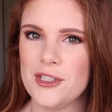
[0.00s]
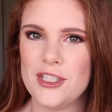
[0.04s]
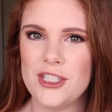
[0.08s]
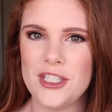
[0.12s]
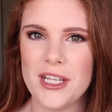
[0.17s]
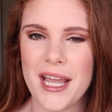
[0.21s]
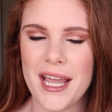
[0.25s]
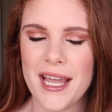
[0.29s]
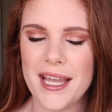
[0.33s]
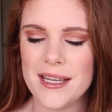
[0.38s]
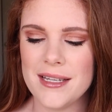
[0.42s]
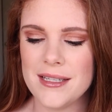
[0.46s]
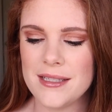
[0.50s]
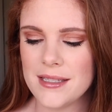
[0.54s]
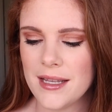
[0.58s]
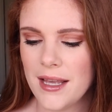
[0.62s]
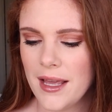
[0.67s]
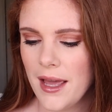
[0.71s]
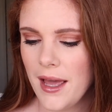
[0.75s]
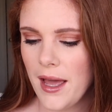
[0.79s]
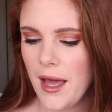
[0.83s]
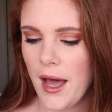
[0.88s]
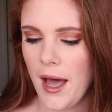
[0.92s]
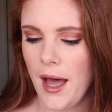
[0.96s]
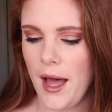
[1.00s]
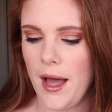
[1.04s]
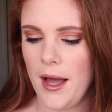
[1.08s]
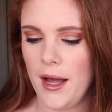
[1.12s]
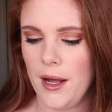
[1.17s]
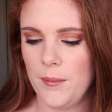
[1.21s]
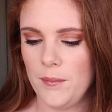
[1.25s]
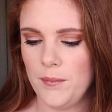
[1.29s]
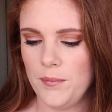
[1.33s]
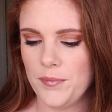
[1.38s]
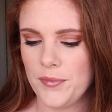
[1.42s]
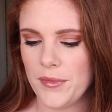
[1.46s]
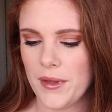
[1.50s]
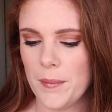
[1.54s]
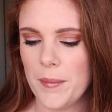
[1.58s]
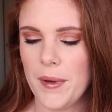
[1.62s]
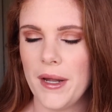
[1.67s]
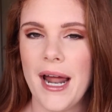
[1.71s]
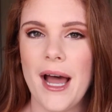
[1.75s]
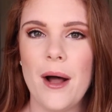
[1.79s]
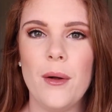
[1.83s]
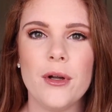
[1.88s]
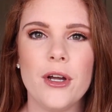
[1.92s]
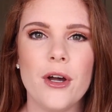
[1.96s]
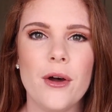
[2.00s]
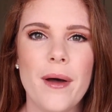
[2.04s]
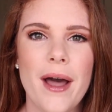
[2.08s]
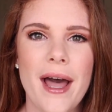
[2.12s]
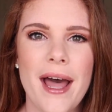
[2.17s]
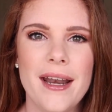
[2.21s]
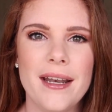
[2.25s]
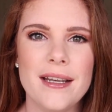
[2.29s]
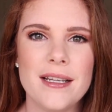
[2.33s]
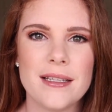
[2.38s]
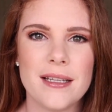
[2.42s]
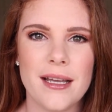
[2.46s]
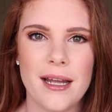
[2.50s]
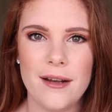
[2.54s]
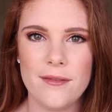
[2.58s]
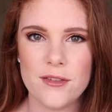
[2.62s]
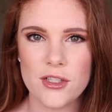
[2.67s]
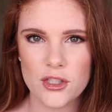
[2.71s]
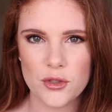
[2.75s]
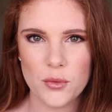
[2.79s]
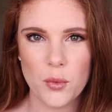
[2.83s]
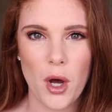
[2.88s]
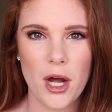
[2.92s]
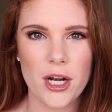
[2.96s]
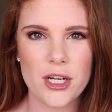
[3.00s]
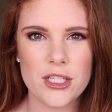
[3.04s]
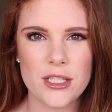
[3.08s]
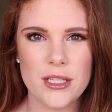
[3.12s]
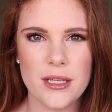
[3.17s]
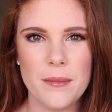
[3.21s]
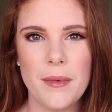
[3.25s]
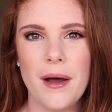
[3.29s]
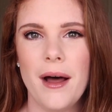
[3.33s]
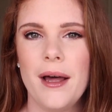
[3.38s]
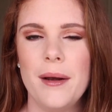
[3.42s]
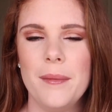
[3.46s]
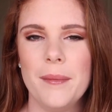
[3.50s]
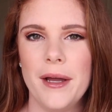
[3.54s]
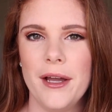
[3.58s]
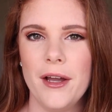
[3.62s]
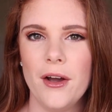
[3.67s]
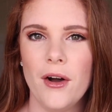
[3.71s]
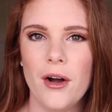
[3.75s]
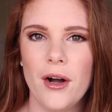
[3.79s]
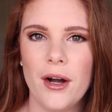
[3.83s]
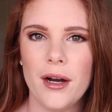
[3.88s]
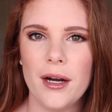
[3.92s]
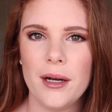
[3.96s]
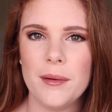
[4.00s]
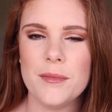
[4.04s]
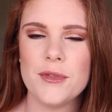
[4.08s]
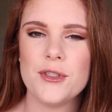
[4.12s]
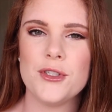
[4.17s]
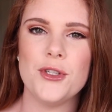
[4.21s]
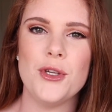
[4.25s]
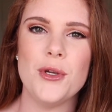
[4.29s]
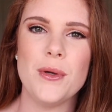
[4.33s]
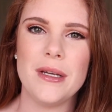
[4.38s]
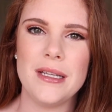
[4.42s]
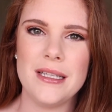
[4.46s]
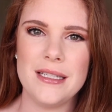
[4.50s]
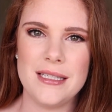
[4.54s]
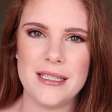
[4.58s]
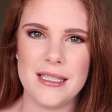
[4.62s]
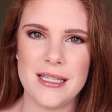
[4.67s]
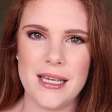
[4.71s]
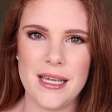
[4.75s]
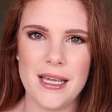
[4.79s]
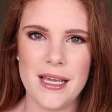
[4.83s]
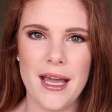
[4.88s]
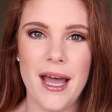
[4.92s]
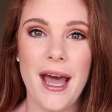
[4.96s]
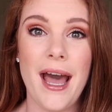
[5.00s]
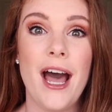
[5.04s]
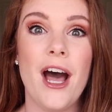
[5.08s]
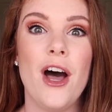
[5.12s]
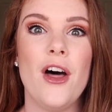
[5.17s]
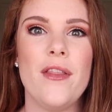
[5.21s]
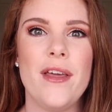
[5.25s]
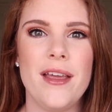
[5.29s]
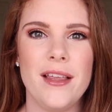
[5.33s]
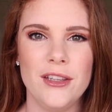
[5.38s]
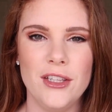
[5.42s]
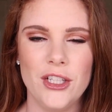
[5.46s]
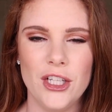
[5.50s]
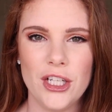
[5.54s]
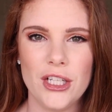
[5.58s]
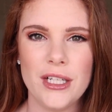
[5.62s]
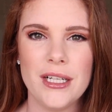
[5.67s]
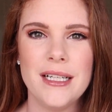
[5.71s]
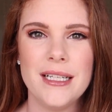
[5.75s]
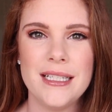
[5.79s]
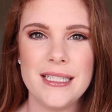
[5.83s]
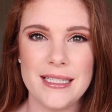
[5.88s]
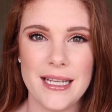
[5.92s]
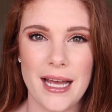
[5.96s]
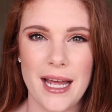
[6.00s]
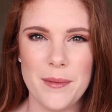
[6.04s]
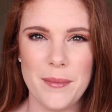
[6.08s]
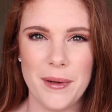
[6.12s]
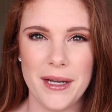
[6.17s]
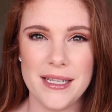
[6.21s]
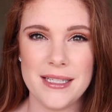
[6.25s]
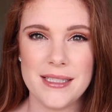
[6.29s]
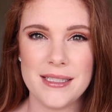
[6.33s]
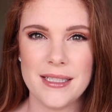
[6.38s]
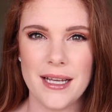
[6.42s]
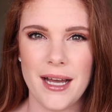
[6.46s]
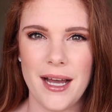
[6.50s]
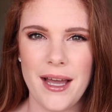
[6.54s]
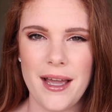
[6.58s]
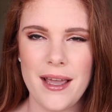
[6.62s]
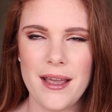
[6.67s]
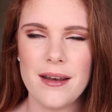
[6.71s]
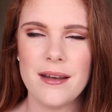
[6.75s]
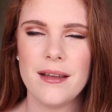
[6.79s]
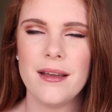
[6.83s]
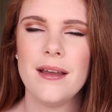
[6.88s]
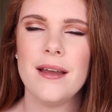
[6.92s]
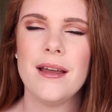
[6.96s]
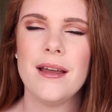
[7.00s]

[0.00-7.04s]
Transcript: shades. But I'll go ahead and kind of swatch them on my arm so you can see how they look side by side.